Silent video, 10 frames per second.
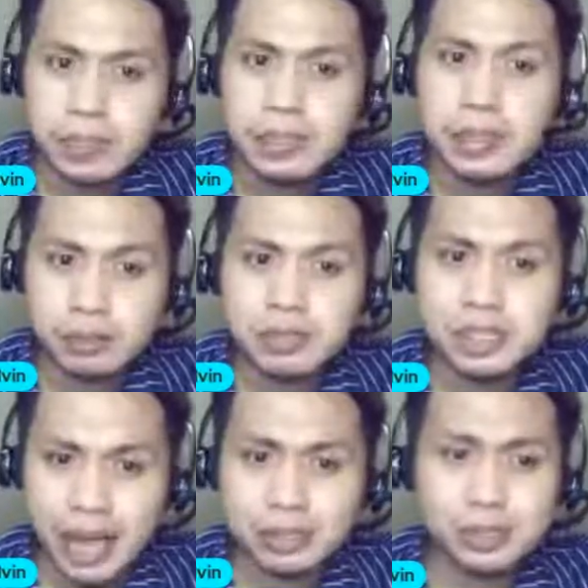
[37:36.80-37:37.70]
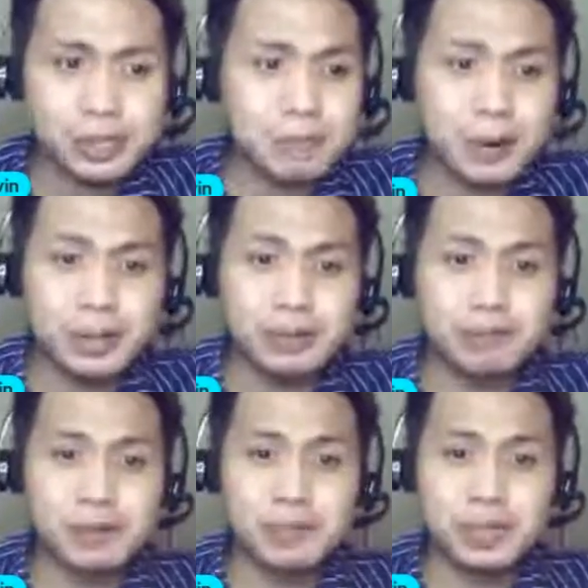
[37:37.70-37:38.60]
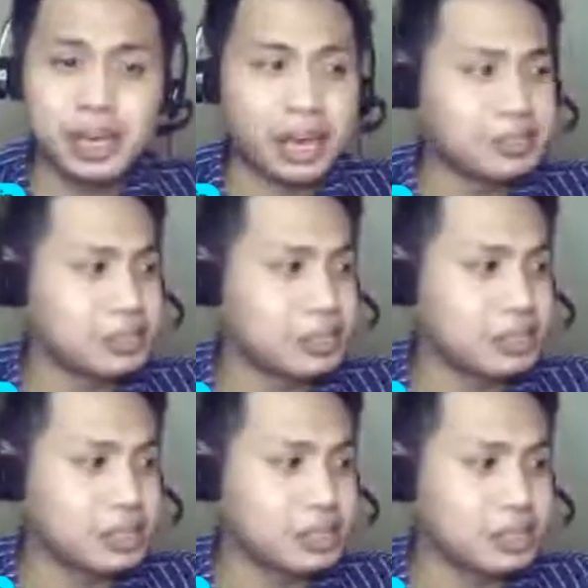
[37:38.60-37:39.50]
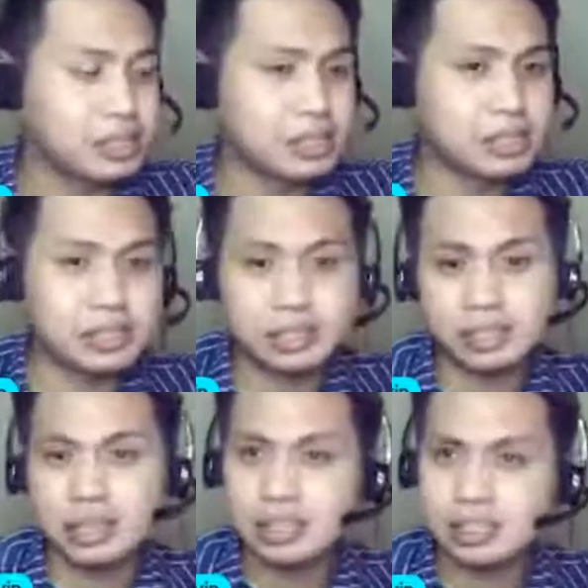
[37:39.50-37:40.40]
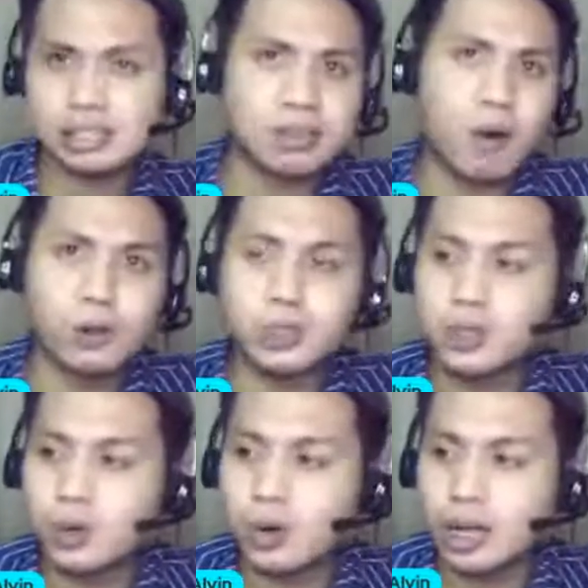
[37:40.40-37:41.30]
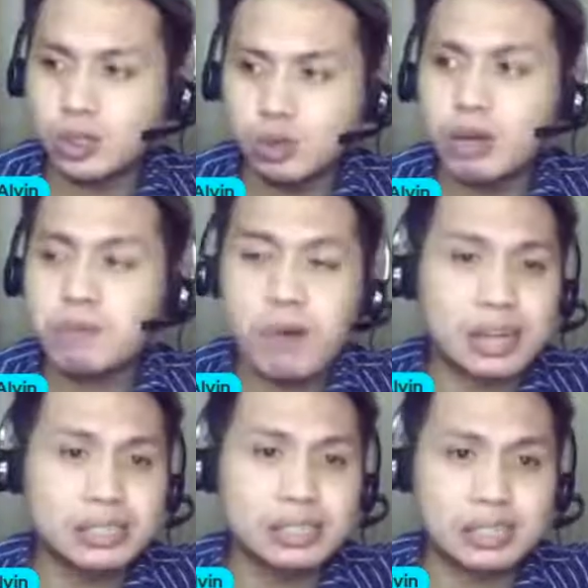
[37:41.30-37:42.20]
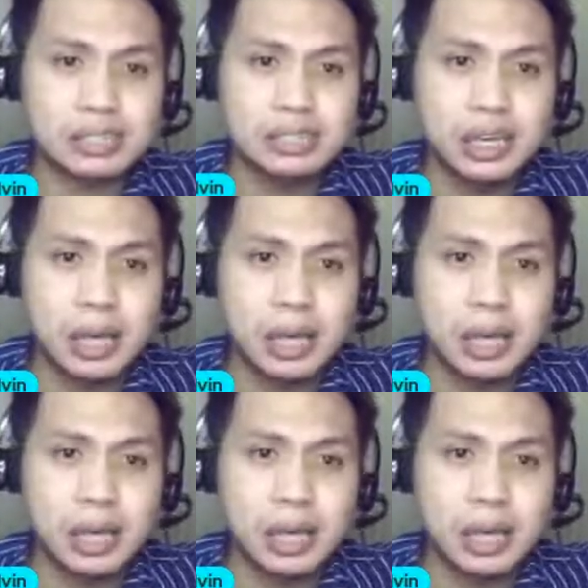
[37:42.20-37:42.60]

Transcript: the transactional model of communication is also a two-way process.